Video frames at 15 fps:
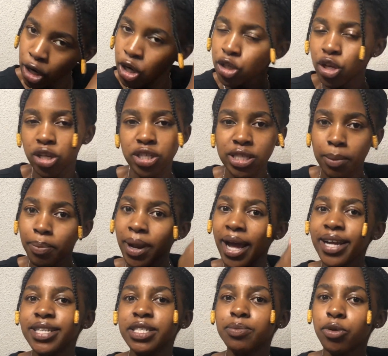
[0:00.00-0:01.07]
So I just apply
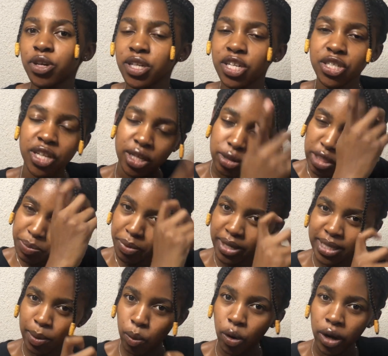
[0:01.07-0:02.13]
a deep conditioner. So spray
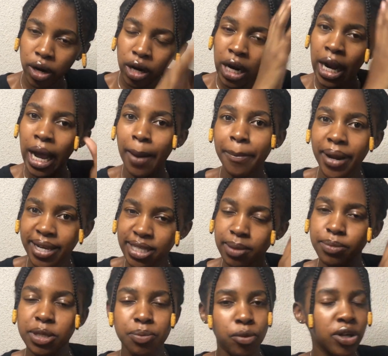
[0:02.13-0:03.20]
some water, apply some
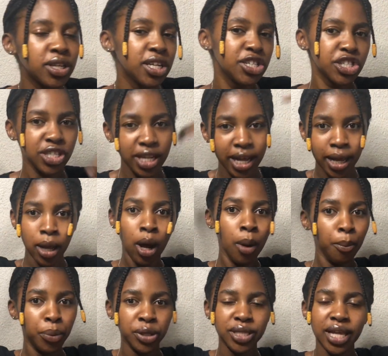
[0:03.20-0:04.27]
deep conditioner,
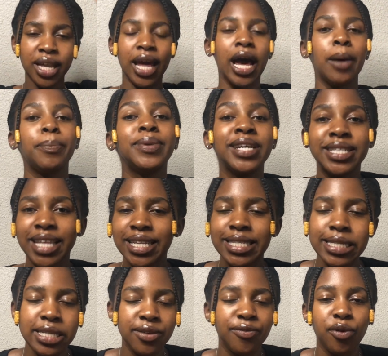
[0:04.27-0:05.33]
put that up, let that
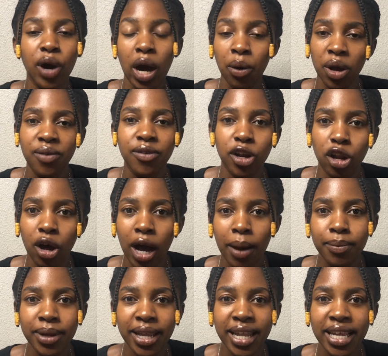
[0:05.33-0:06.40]
sit for however long I'm
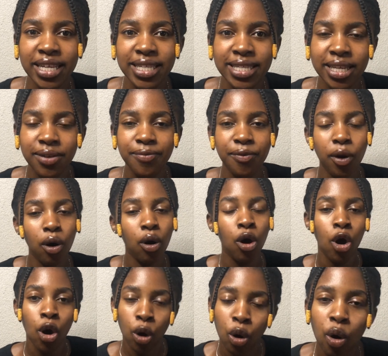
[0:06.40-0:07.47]
letting it sit for,
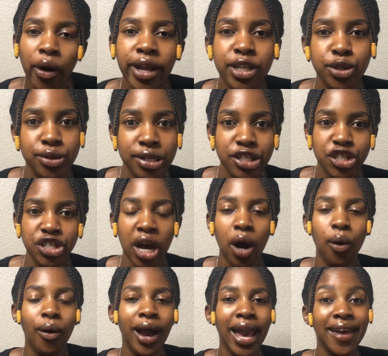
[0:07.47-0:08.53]
go into the
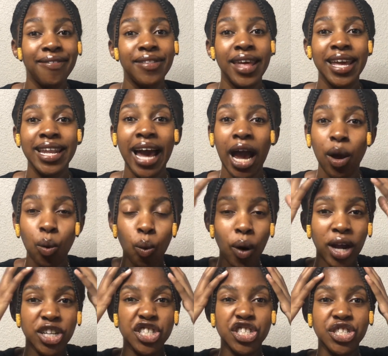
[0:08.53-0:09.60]
shower, and then I
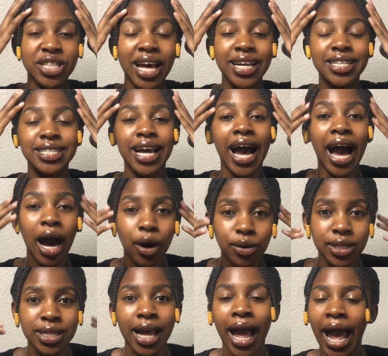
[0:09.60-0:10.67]
wash that
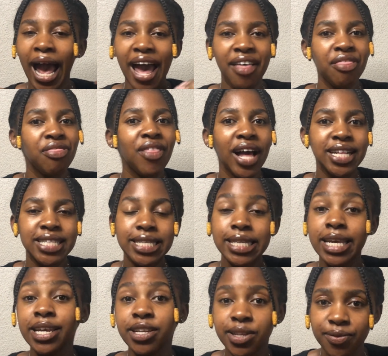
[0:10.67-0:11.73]
out, and that's
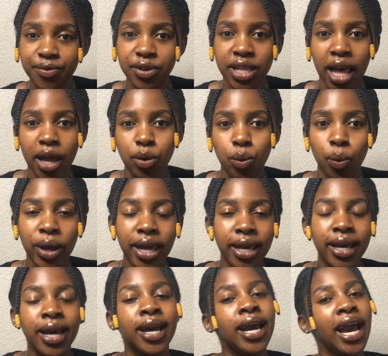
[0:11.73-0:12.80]
it for that
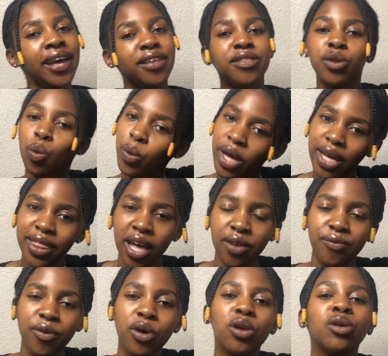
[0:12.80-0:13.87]
week. And then the week that
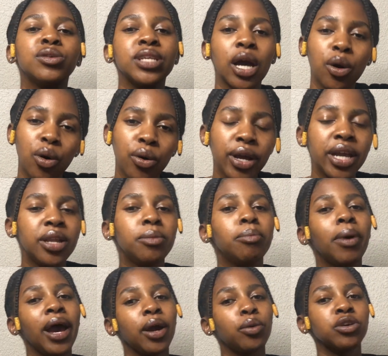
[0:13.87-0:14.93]
follows, I go in
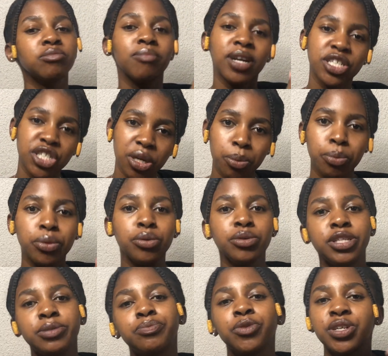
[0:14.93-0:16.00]
back with my shampoo,
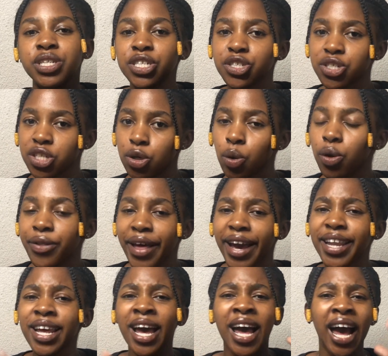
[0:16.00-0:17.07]
deep condition, and all
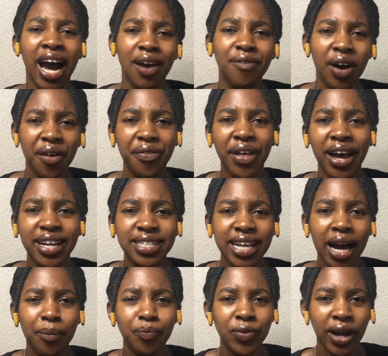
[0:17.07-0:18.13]
that. I found that
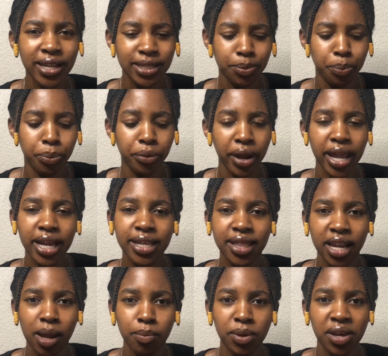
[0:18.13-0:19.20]
that break that
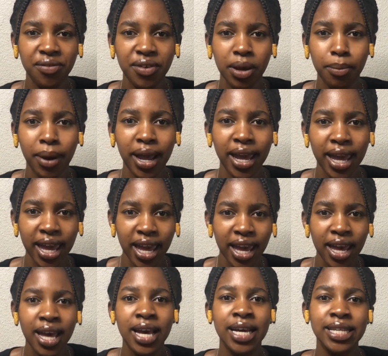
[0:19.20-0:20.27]
I'm giving my hair,
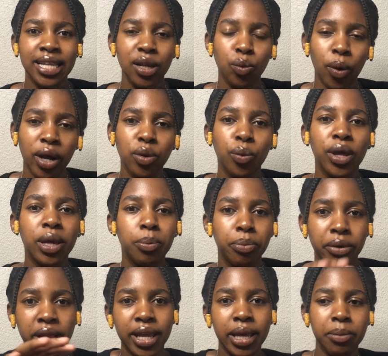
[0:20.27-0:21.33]
that 1 week
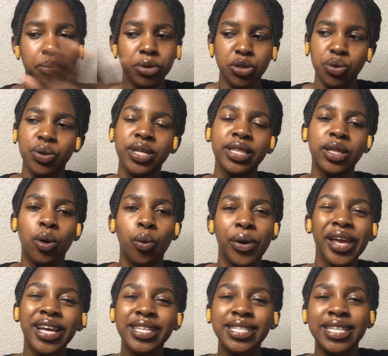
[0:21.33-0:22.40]
break in between the
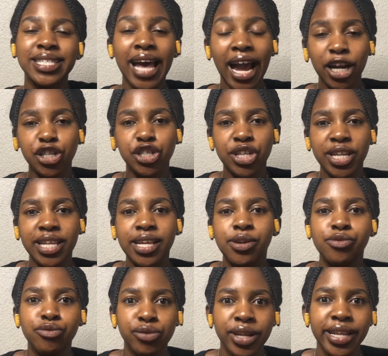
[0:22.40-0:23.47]
weeks, is actually
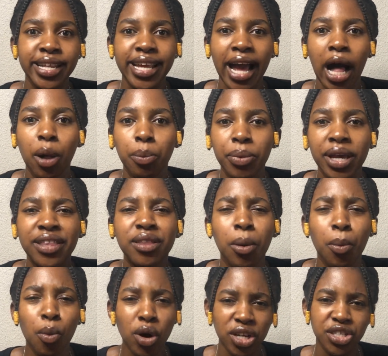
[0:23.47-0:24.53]
really helping the
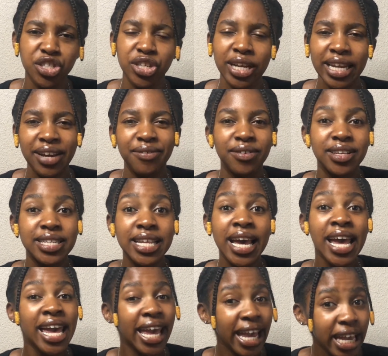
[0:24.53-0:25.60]
moisture levels
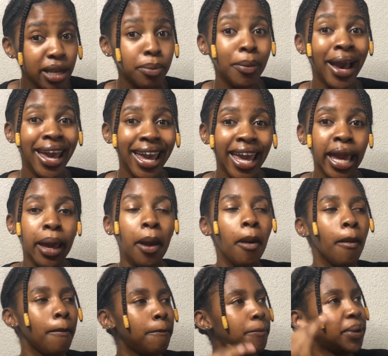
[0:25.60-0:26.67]
in my hair
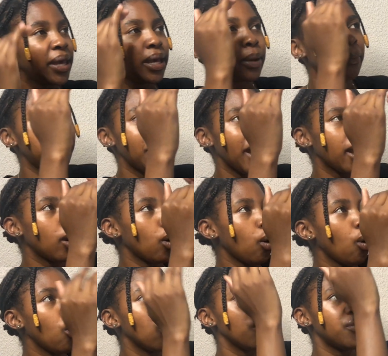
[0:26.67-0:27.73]
peak back
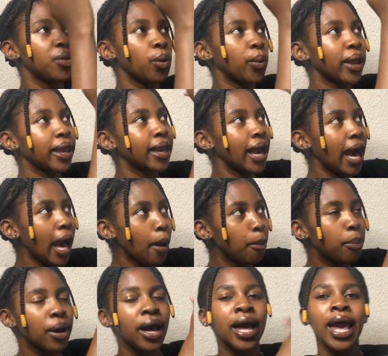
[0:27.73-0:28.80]
all the way
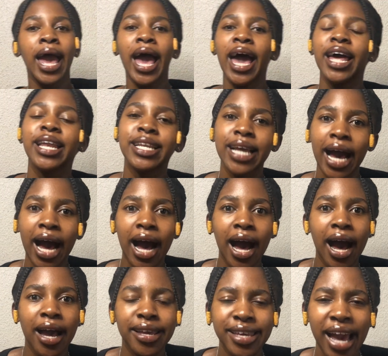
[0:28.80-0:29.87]
up. And
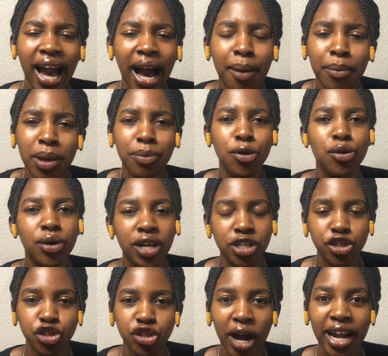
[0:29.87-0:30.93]
yeah, maybe you can
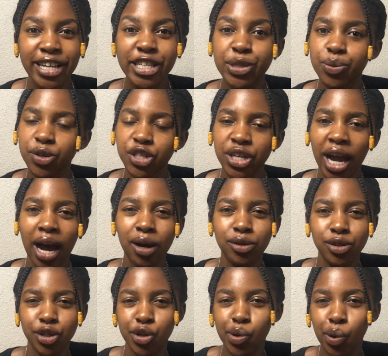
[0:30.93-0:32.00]
try switch
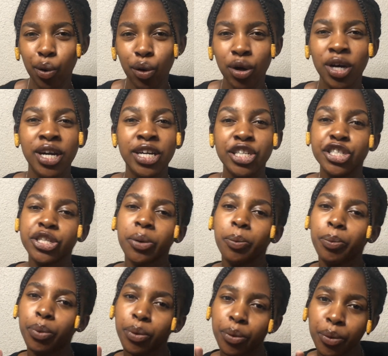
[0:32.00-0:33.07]
out your
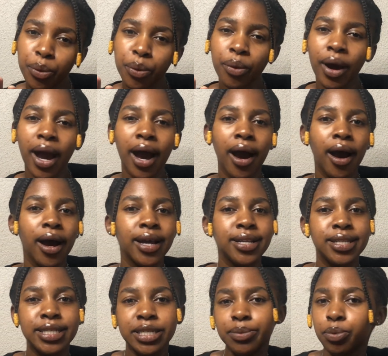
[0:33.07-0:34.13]
shampoo
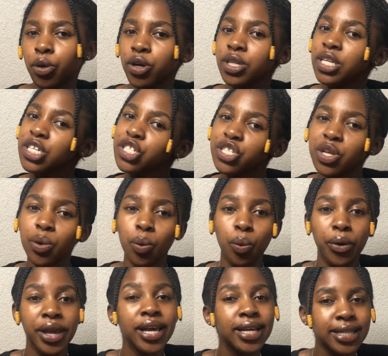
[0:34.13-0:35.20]
and deep conditioning
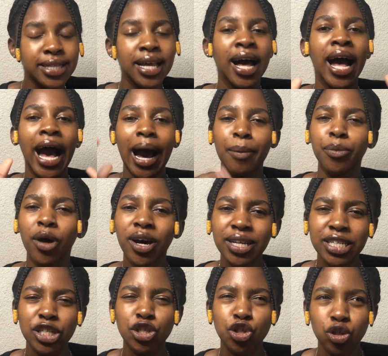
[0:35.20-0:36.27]
weeks. I'm
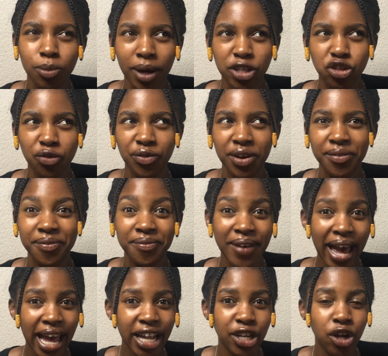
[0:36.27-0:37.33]
not too much of a
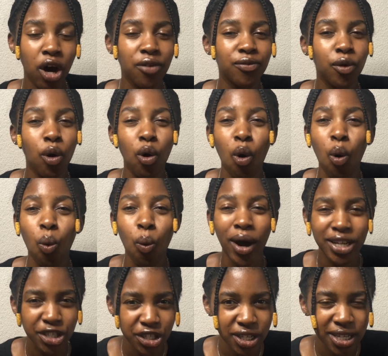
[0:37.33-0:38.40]
fan of core
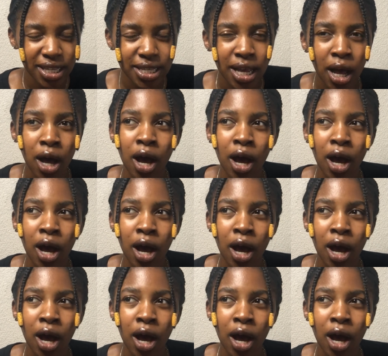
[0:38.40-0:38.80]
washes.